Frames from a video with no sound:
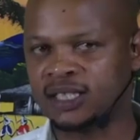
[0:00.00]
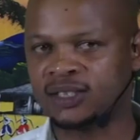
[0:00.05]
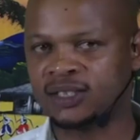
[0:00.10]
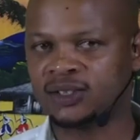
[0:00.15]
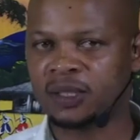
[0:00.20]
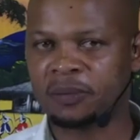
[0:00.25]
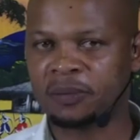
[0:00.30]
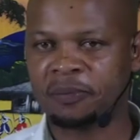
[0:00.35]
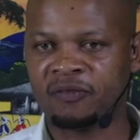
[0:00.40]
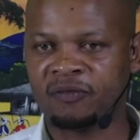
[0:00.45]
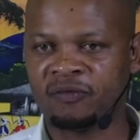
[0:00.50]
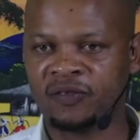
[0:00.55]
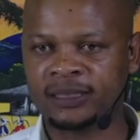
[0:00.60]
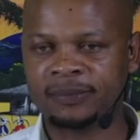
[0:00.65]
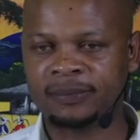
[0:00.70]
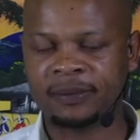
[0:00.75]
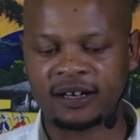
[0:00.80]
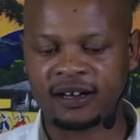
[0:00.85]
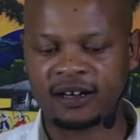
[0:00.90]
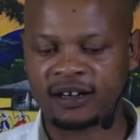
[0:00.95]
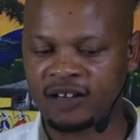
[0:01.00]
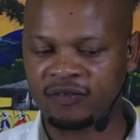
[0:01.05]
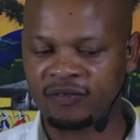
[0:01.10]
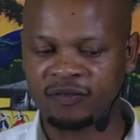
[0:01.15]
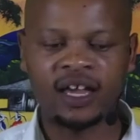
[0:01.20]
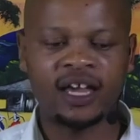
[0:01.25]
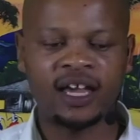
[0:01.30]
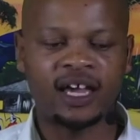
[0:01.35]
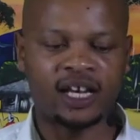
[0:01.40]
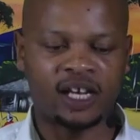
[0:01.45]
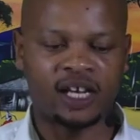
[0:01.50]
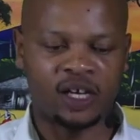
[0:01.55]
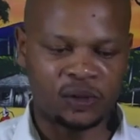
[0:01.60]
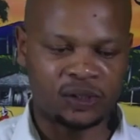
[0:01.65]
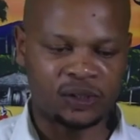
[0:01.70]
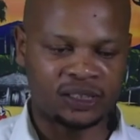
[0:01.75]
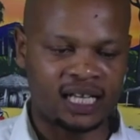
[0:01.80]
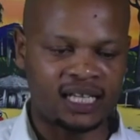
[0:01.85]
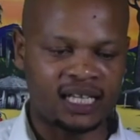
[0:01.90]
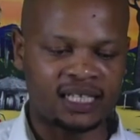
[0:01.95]
You get to the first paragraph and
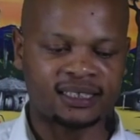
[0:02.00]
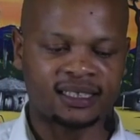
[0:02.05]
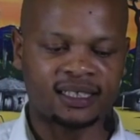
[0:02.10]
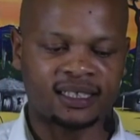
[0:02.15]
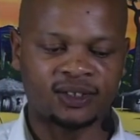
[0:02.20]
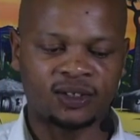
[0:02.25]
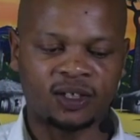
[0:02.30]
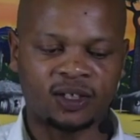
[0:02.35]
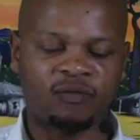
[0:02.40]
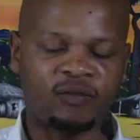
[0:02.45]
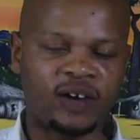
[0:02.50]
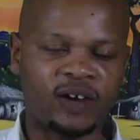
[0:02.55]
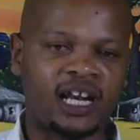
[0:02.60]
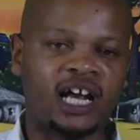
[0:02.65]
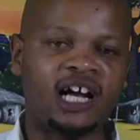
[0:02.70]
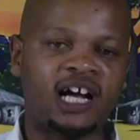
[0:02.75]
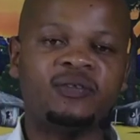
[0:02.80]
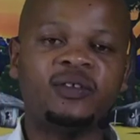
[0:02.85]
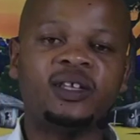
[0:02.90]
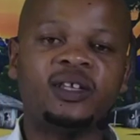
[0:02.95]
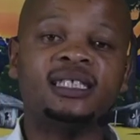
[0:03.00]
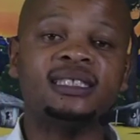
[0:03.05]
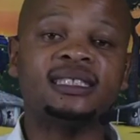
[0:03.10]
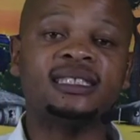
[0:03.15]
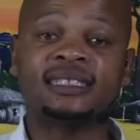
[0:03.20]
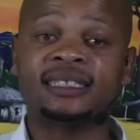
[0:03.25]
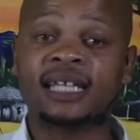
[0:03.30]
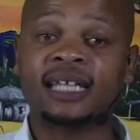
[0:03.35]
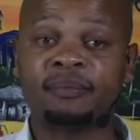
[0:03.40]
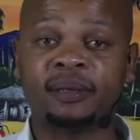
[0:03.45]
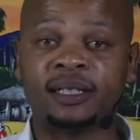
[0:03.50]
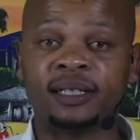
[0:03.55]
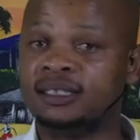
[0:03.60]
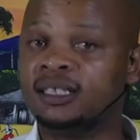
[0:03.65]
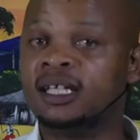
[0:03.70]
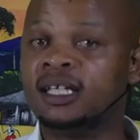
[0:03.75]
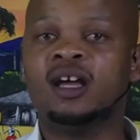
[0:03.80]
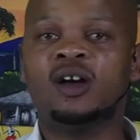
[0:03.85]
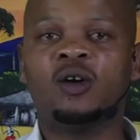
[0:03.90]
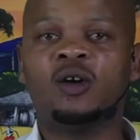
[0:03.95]
then you tell us that, okay, fine, after this has
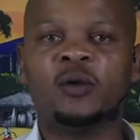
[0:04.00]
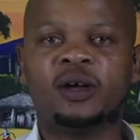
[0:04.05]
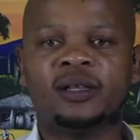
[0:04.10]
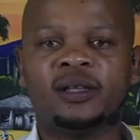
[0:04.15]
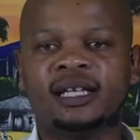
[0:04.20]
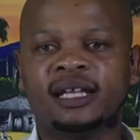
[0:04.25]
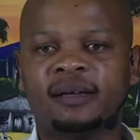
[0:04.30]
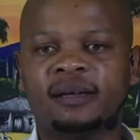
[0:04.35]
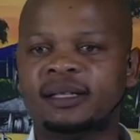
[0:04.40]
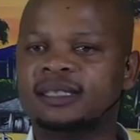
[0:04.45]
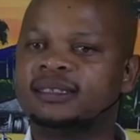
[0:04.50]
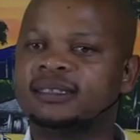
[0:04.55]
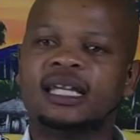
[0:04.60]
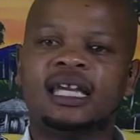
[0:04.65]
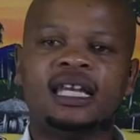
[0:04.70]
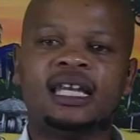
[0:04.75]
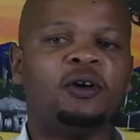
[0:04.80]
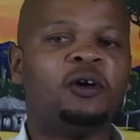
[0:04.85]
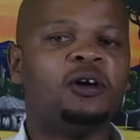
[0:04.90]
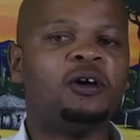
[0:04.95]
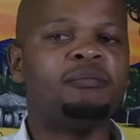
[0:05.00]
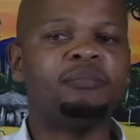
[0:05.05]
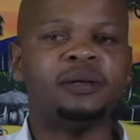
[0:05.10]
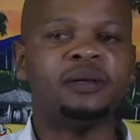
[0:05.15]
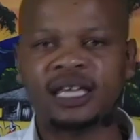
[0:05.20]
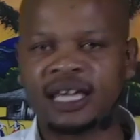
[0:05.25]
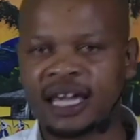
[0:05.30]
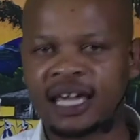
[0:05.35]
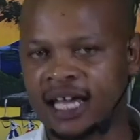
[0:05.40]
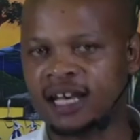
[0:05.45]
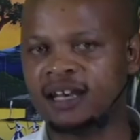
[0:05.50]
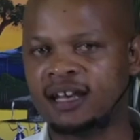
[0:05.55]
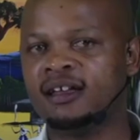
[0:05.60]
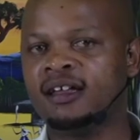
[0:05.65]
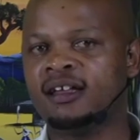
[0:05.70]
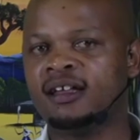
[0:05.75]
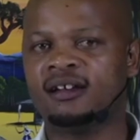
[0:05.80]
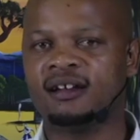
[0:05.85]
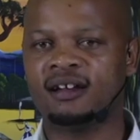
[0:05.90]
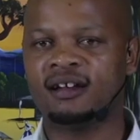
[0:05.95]
happened, what then happens? It all
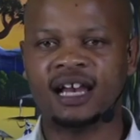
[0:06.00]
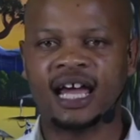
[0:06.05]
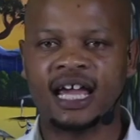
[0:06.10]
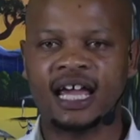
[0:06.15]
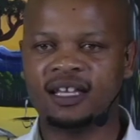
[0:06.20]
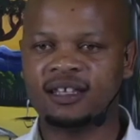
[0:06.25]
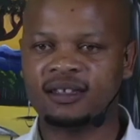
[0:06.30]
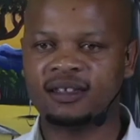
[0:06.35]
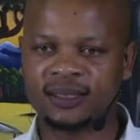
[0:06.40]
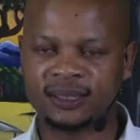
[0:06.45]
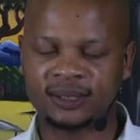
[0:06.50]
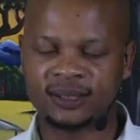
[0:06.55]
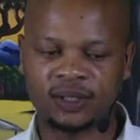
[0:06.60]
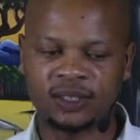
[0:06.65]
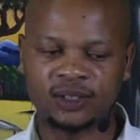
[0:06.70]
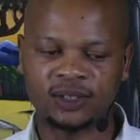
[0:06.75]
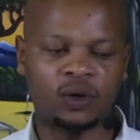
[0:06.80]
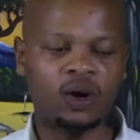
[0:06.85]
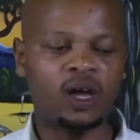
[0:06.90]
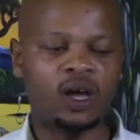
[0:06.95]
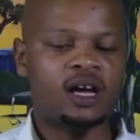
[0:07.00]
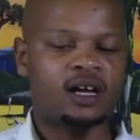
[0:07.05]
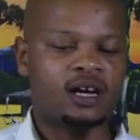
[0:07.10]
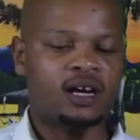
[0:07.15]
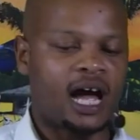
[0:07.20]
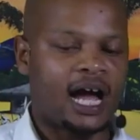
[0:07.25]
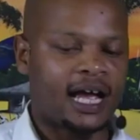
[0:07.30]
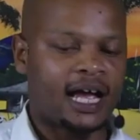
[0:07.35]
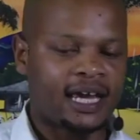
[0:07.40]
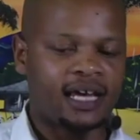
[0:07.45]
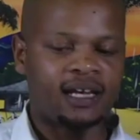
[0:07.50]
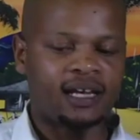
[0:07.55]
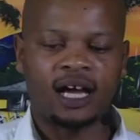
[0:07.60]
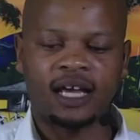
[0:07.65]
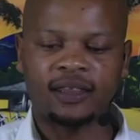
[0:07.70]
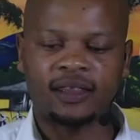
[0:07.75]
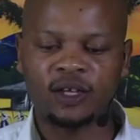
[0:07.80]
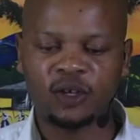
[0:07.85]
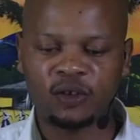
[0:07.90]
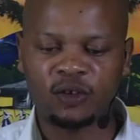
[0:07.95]
began like this way. So
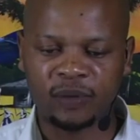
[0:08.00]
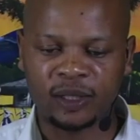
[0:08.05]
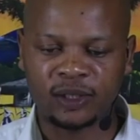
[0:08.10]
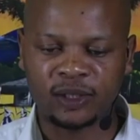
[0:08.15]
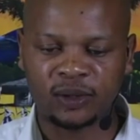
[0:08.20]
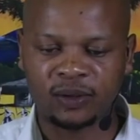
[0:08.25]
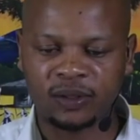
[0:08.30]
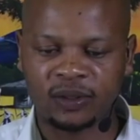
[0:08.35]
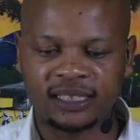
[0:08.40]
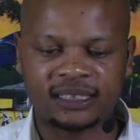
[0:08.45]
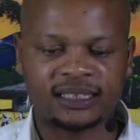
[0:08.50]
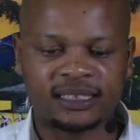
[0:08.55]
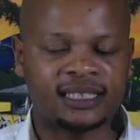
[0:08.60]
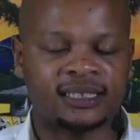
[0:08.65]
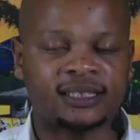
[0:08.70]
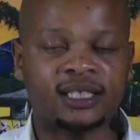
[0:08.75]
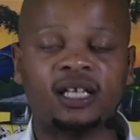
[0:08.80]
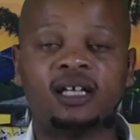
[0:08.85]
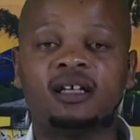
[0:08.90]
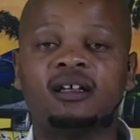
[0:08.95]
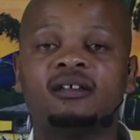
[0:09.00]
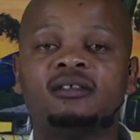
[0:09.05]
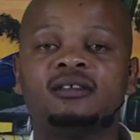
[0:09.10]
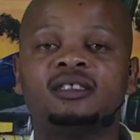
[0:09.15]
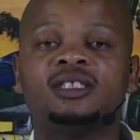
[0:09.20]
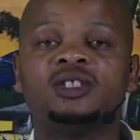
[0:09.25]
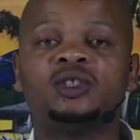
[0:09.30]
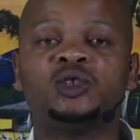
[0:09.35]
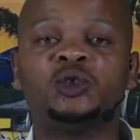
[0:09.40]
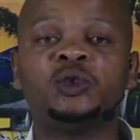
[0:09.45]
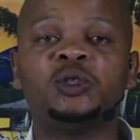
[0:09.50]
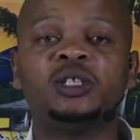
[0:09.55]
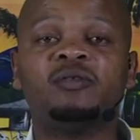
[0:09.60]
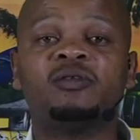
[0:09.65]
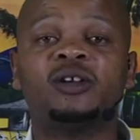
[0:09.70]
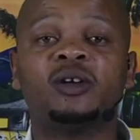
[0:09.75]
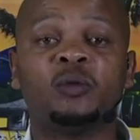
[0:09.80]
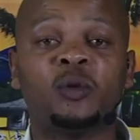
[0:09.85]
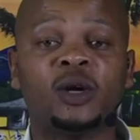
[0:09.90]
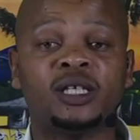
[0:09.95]
again, I think you've been told that there's
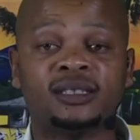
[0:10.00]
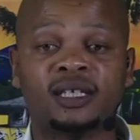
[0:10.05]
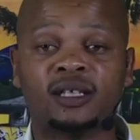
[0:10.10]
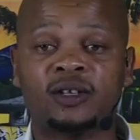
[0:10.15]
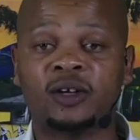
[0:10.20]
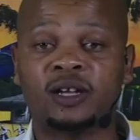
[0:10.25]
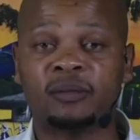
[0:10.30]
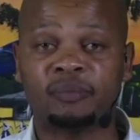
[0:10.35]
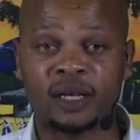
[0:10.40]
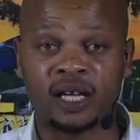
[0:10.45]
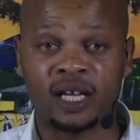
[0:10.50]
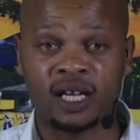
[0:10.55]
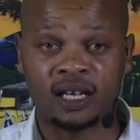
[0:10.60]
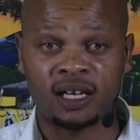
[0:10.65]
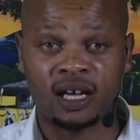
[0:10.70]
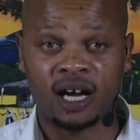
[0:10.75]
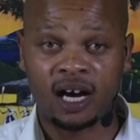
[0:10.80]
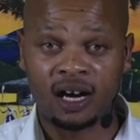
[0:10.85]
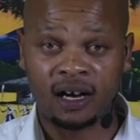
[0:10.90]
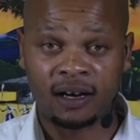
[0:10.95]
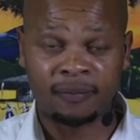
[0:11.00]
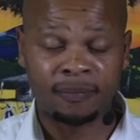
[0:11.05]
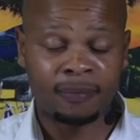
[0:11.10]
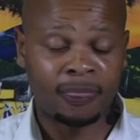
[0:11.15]
two different ways that you can begin